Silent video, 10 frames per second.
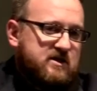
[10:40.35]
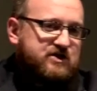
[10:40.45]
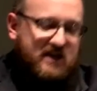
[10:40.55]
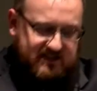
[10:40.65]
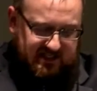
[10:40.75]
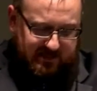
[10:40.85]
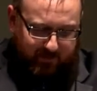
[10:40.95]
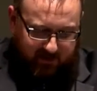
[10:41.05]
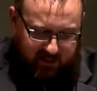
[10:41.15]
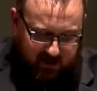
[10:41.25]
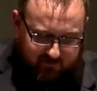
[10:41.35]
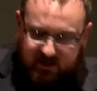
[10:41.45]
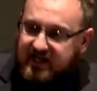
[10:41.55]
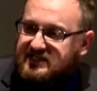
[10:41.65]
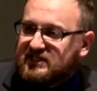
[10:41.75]
Jesus believed
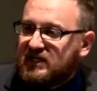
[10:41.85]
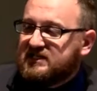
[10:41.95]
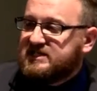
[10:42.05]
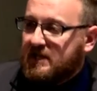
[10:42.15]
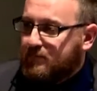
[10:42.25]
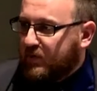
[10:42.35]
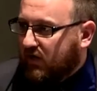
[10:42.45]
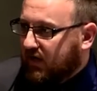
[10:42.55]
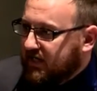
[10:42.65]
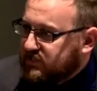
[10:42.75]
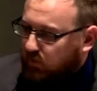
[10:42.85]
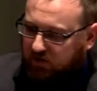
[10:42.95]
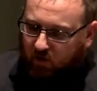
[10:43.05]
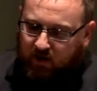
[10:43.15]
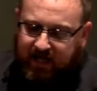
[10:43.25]
that his contemporaries
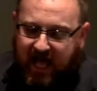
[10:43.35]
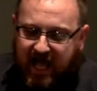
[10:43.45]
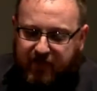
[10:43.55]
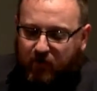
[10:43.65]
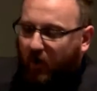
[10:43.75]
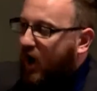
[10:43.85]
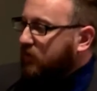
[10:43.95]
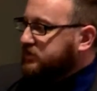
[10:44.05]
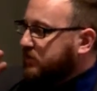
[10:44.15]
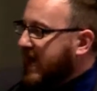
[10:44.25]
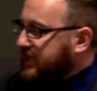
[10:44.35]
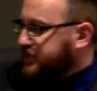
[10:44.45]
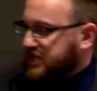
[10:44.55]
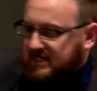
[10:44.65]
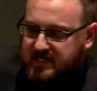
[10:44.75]
were going in the wrong
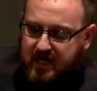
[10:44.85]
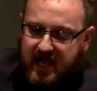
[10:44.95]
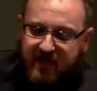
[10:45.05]
direction.